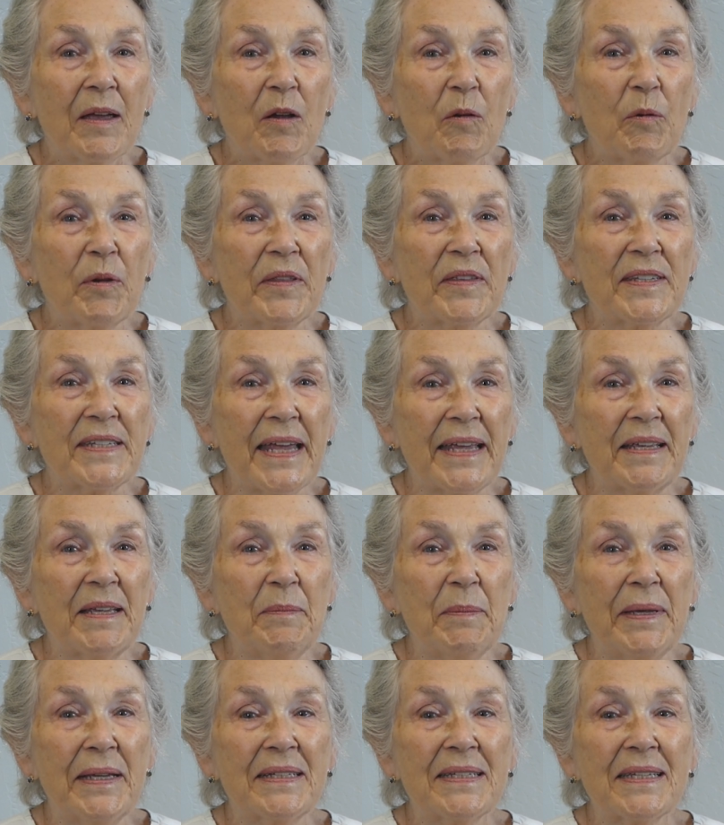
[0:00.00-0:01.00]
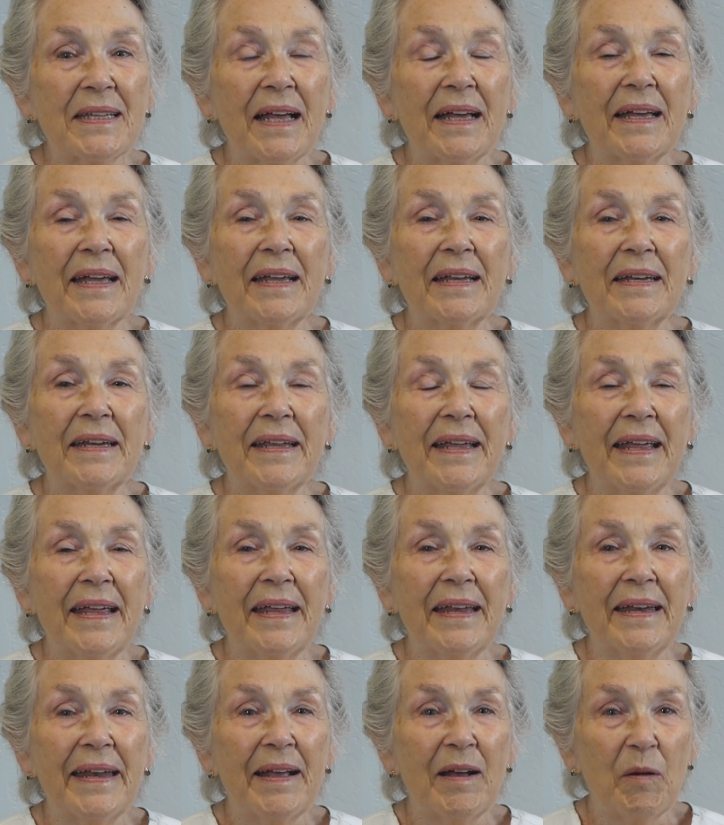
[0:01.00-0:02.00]
with taking me aside
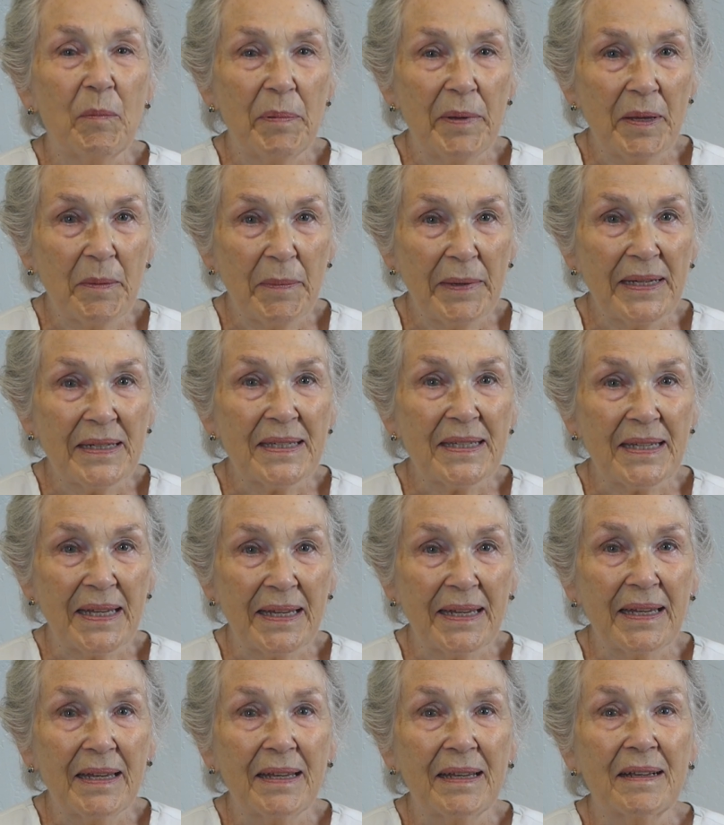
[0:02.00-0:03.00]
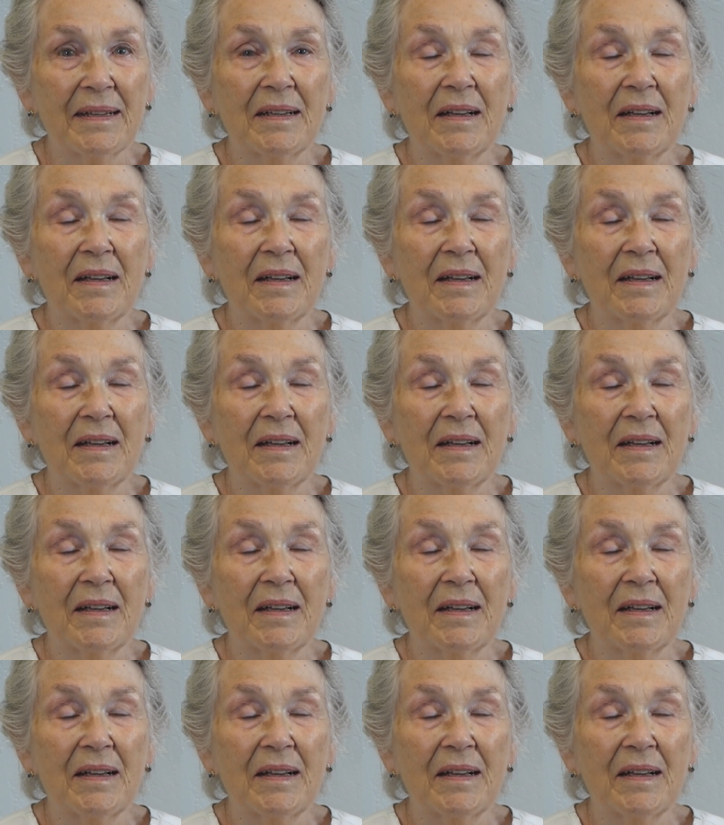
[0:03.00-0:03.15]
and helping me see